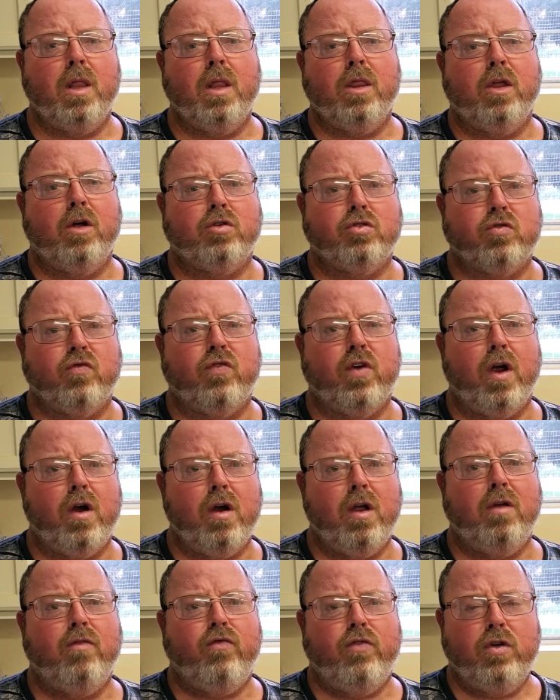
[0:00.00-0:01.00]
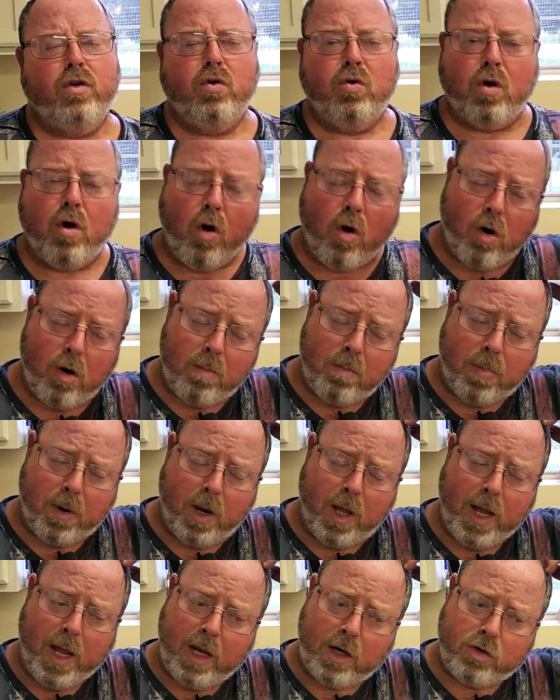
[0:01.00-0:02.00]
There's very few garden
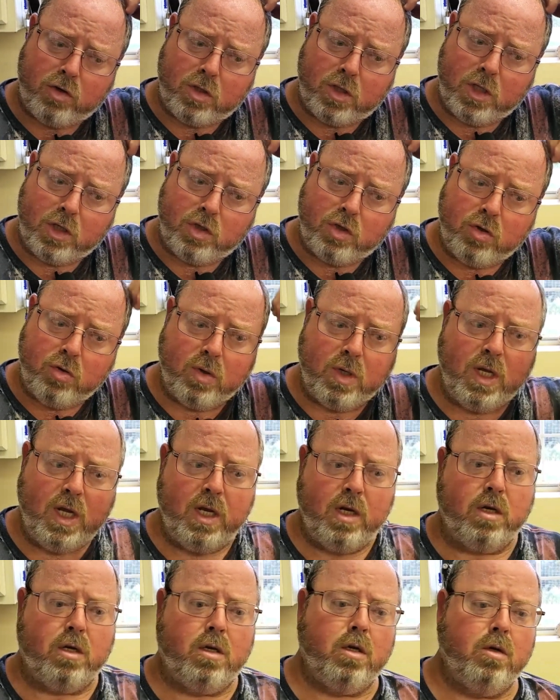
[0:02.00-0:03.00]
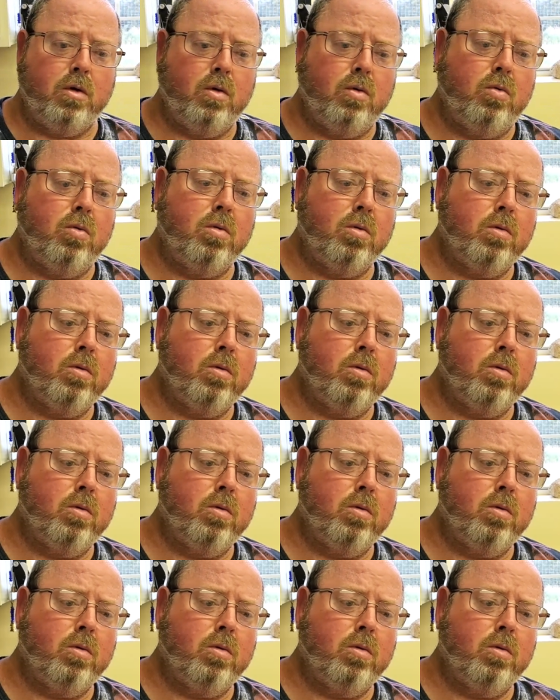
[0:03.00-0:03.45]
plants that you need to